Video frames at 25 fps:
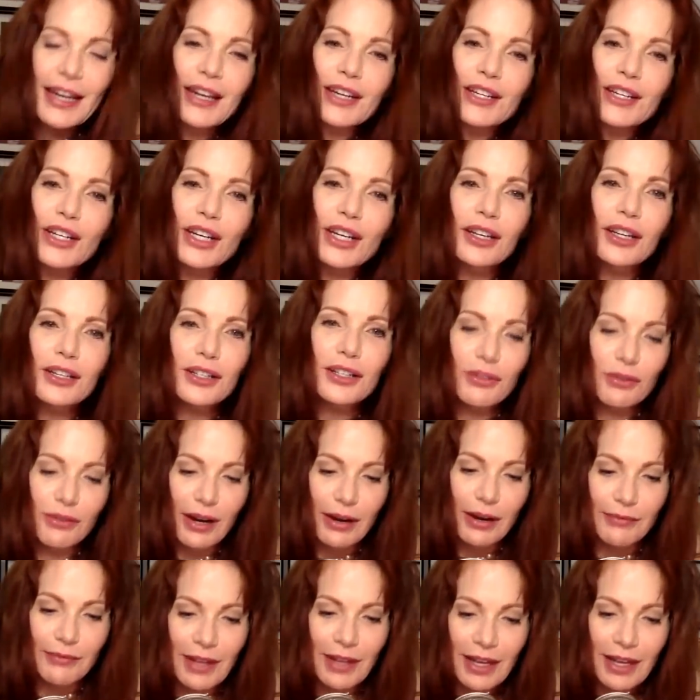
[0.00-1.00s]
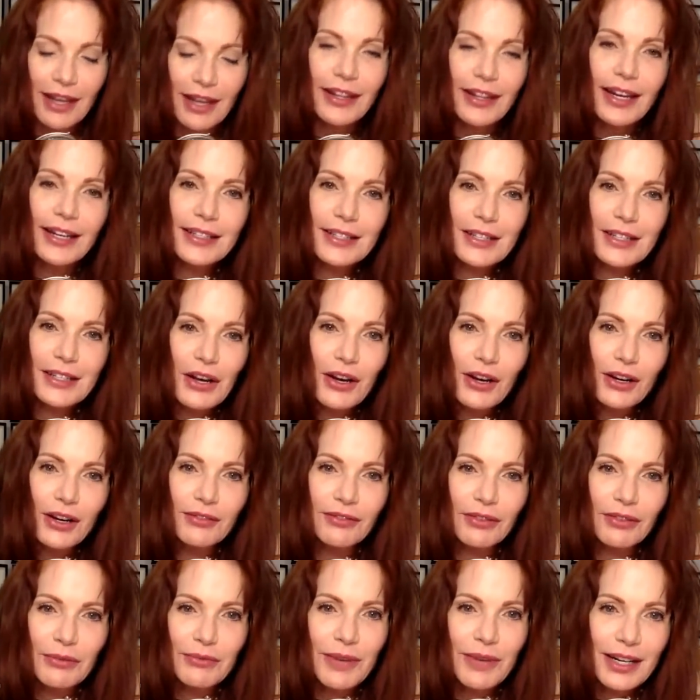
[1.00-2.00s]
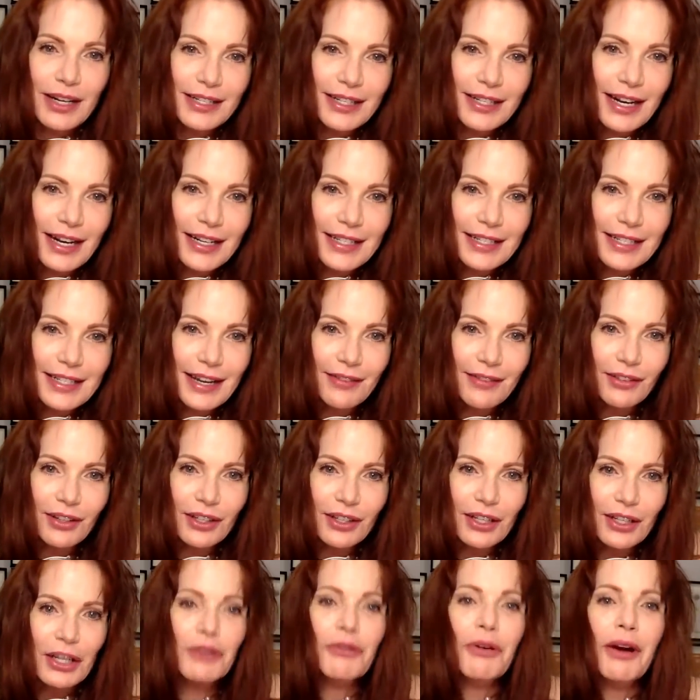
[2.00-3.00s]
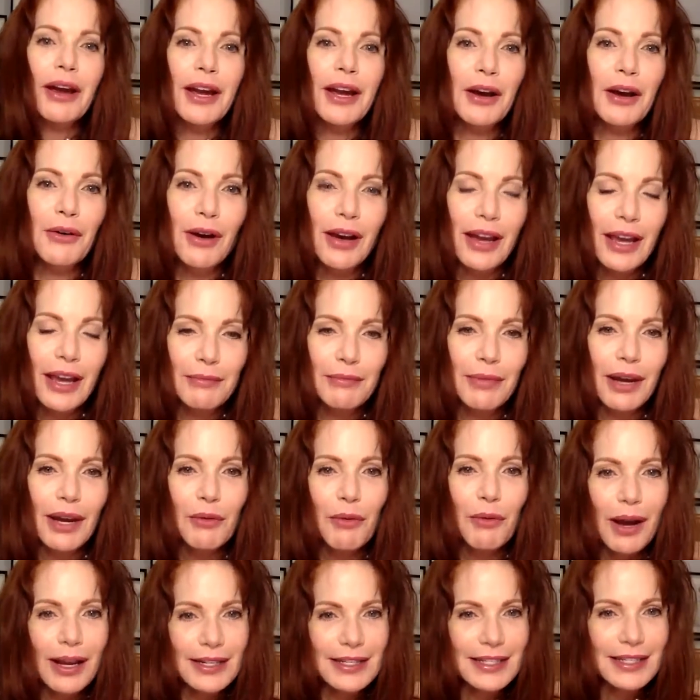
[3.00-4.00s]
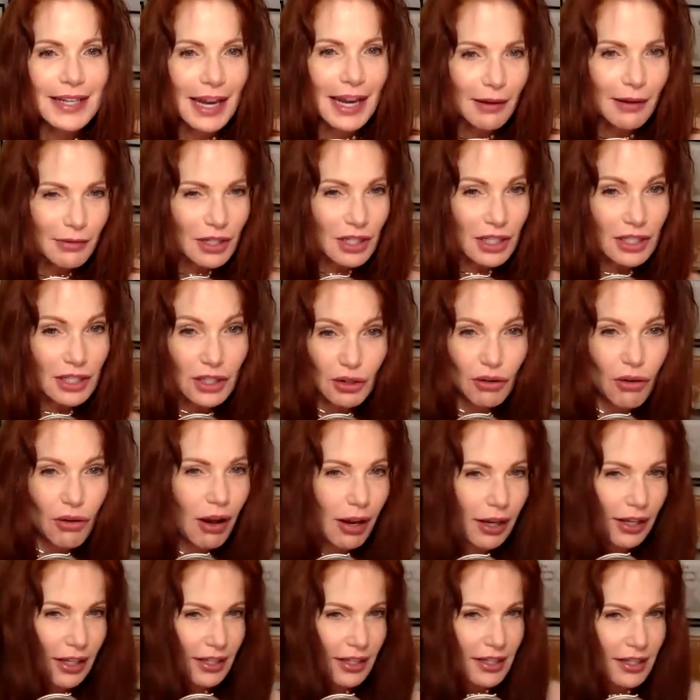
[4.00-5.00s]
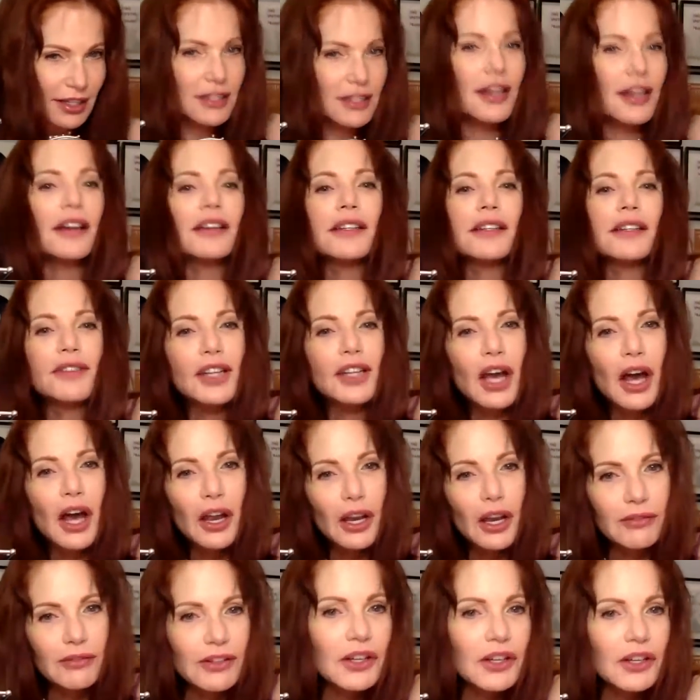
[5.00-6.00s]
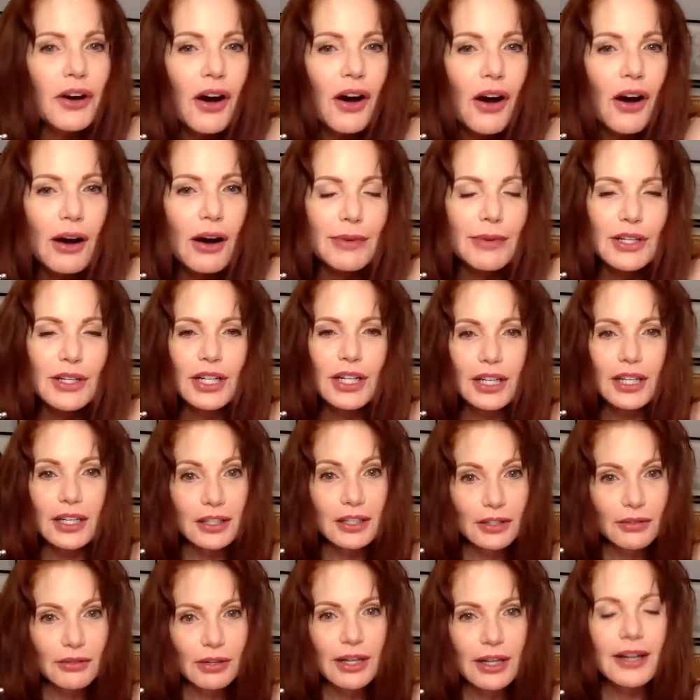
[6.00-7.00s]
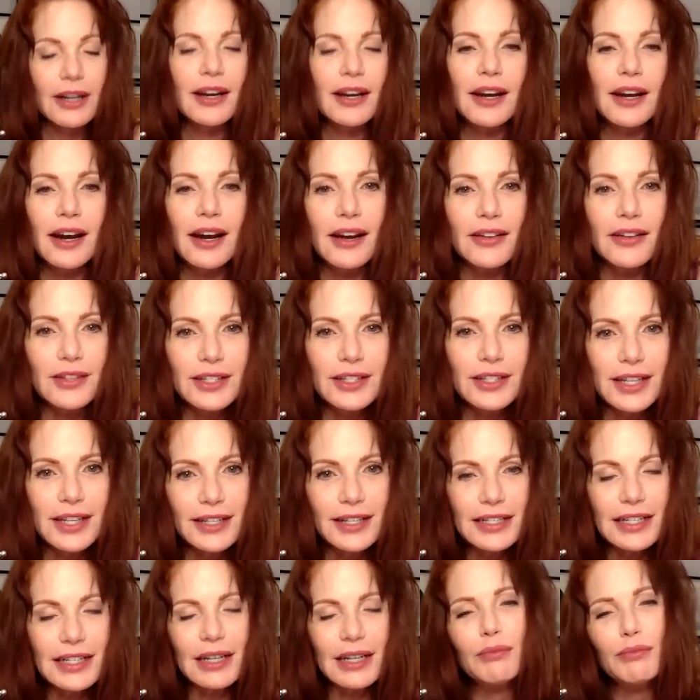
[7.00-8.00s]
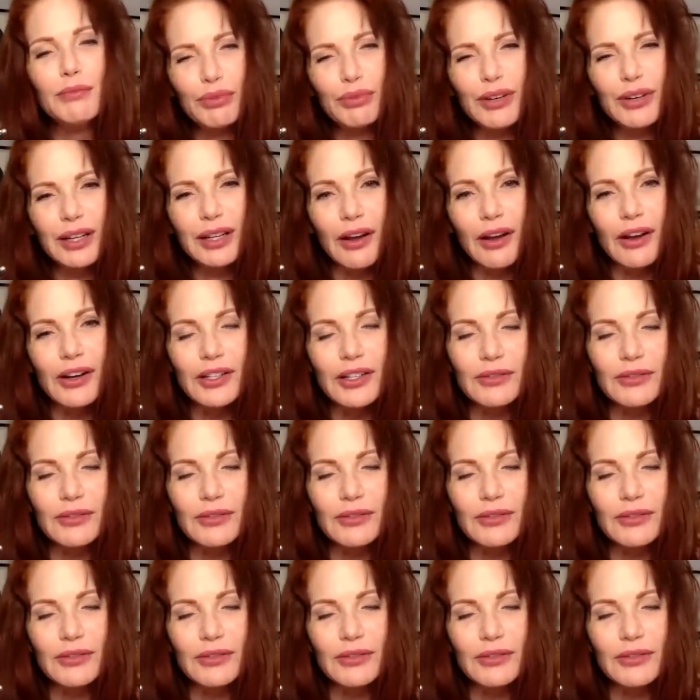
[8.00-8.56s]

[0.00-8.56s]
she can do that song from 1987, Here I Go Again by Whitesnake, where she's crawling seductively all over the car, but she can do it on the Tesla pre-launch.